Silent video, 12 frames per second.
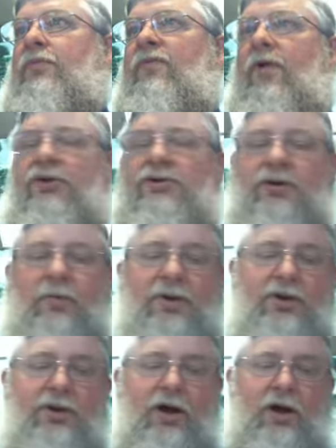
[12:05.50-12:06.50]
First it'll
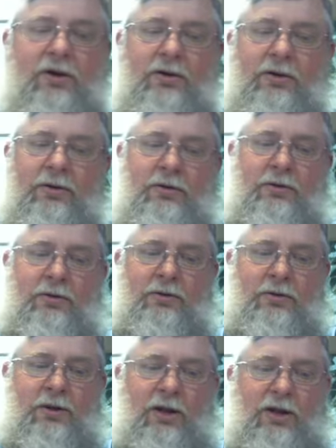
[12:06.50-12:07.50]
be the young,
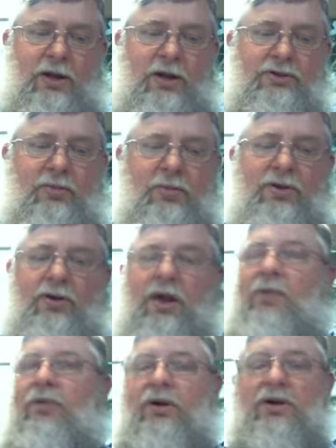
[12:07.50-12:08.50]
and then it's going to be their
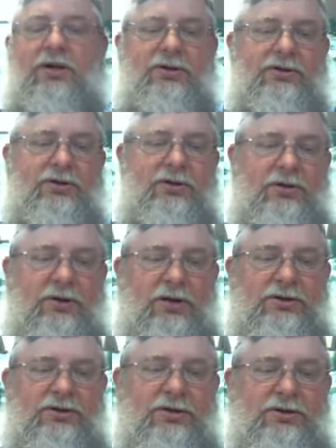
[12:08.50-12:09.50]
neighbor. He
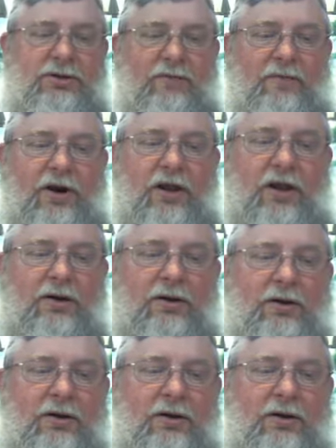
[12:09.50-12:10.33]
says their friend.